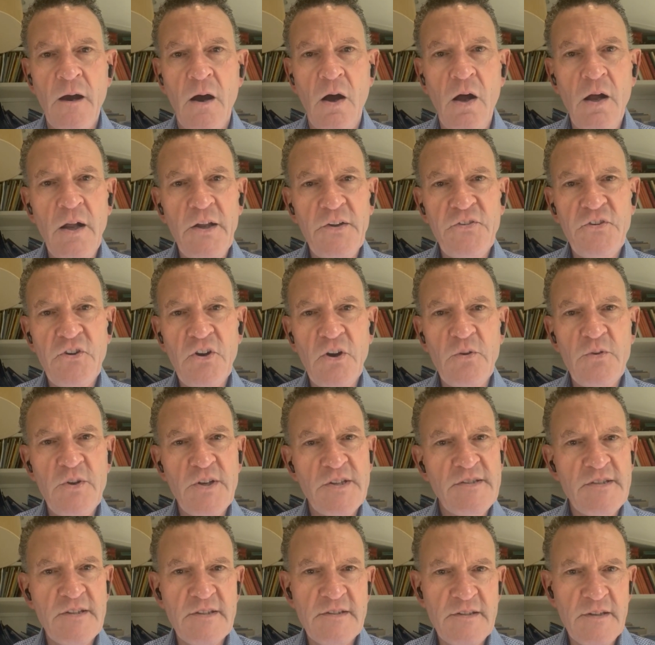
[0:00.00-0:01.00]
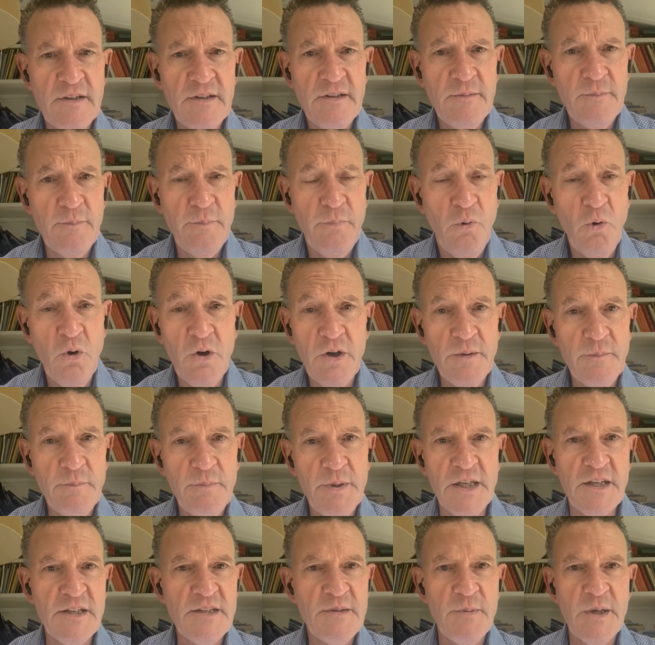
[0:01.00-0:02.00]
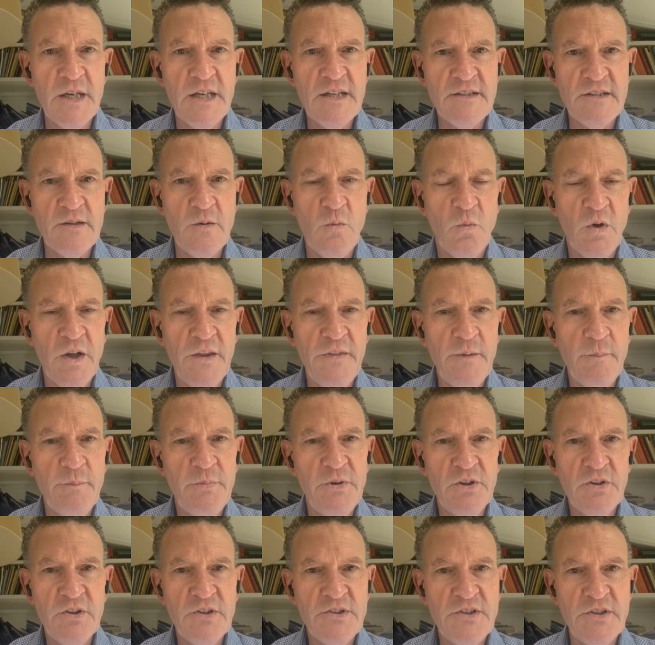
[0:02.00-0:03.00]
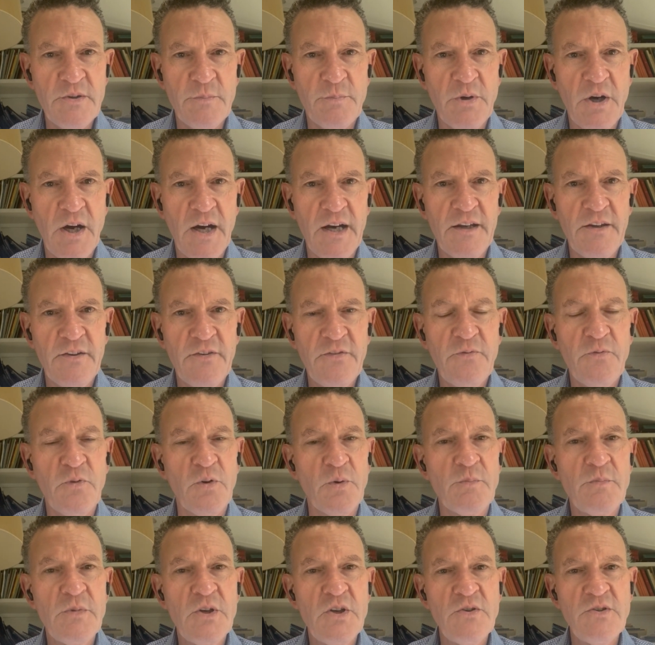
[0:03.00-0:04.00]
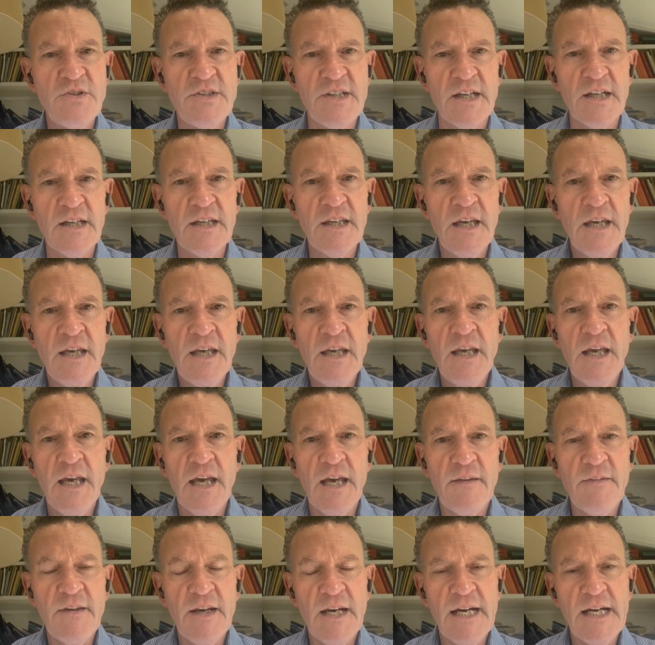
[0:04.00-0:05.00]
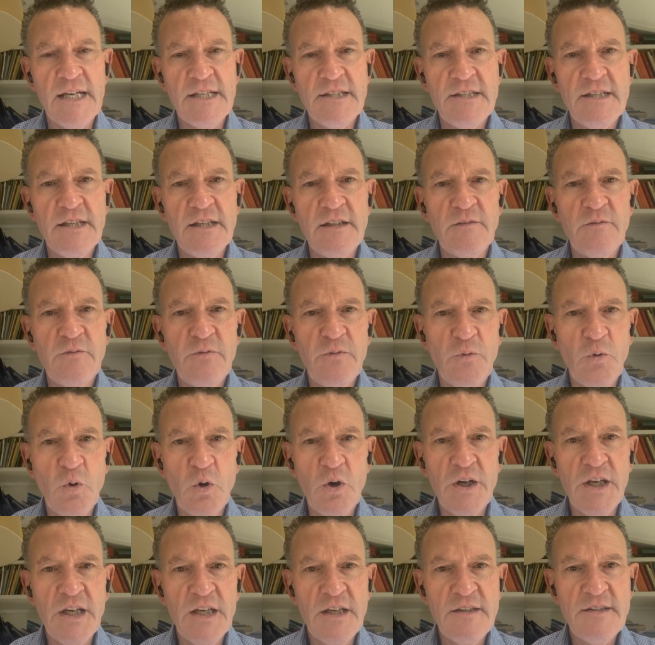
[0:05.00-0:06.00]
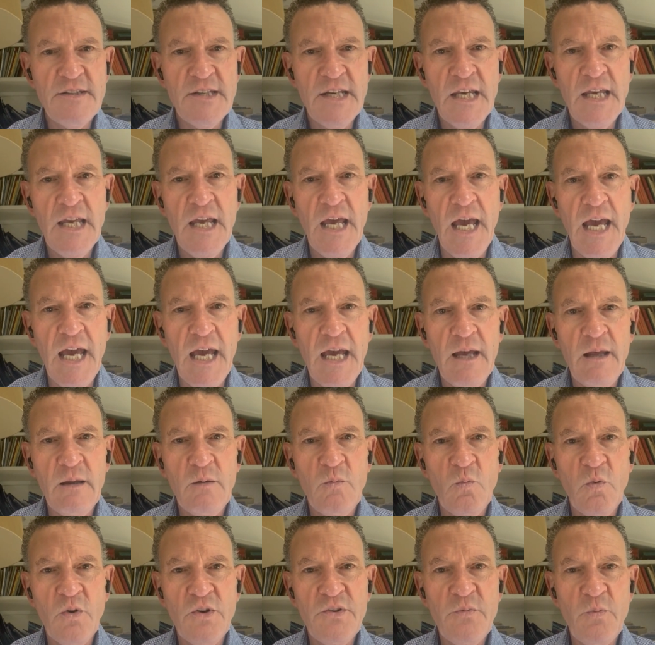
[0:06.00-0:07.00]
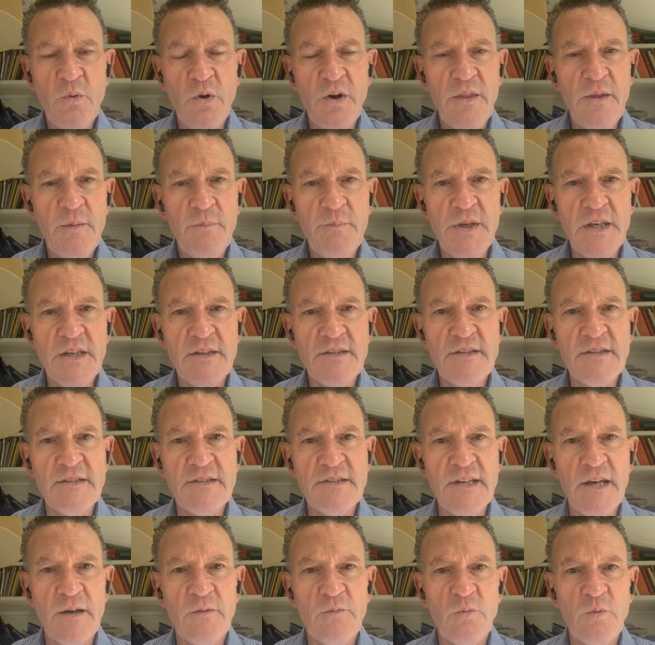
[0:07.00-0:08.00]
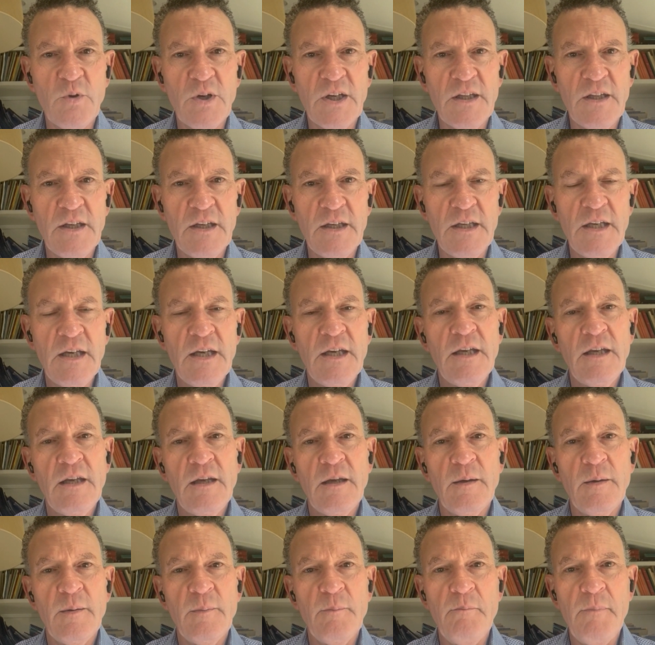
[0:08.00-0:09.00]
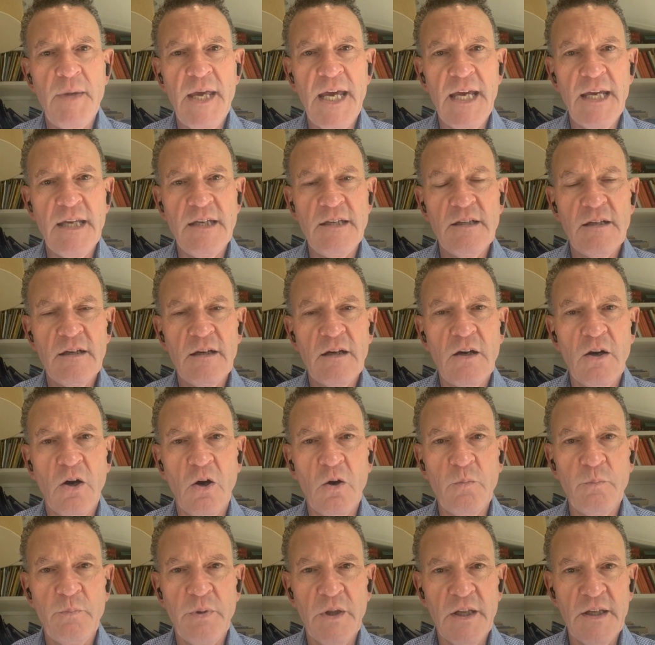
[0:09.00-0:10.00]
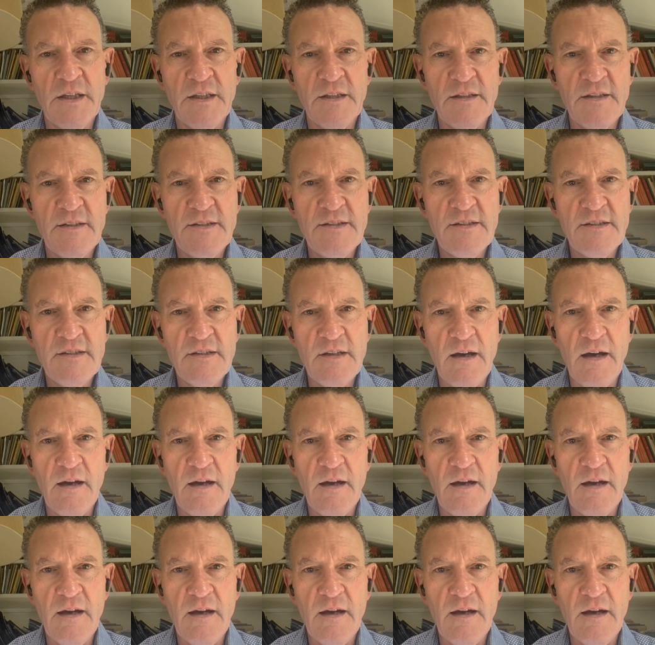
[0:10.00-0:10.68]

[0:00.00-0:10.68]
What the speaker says: Also, this is an important piece because it won the Pulitzer Prize for Music in the 1940s and was one of the pieces that really made Copland's